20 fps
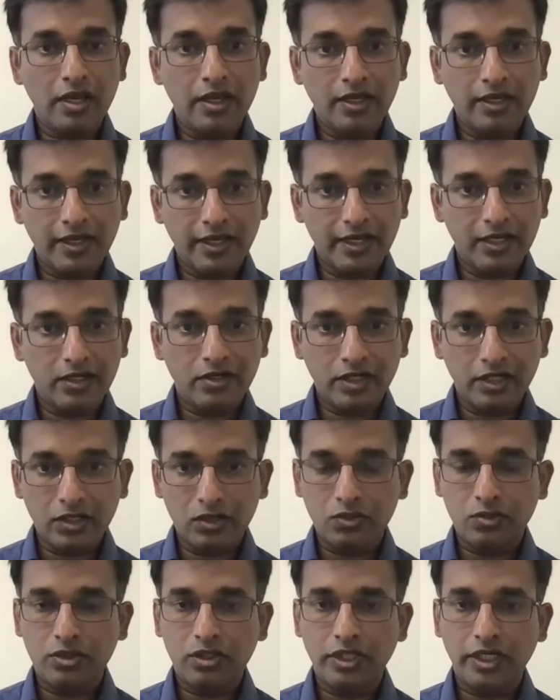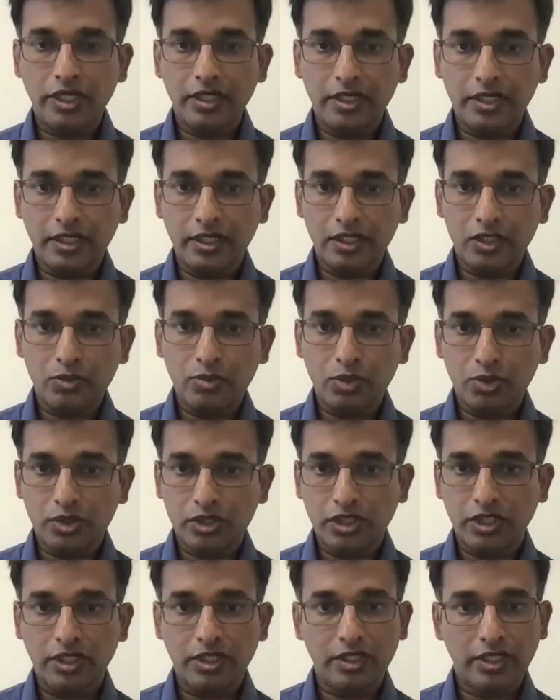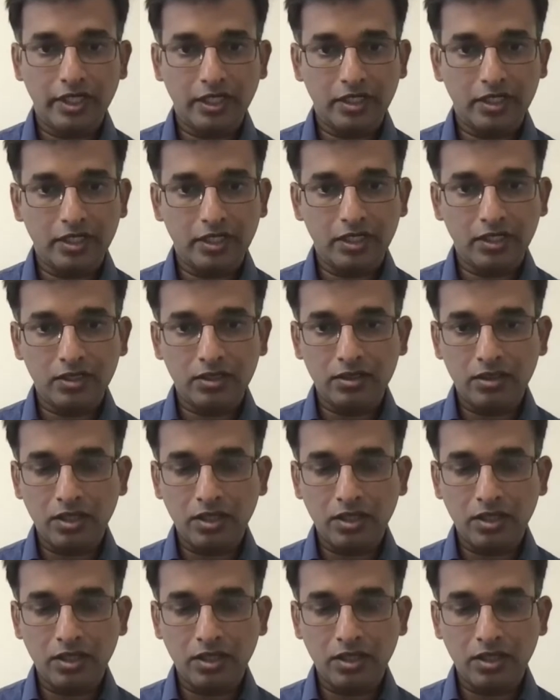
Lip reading: catering to the explosion in the entities,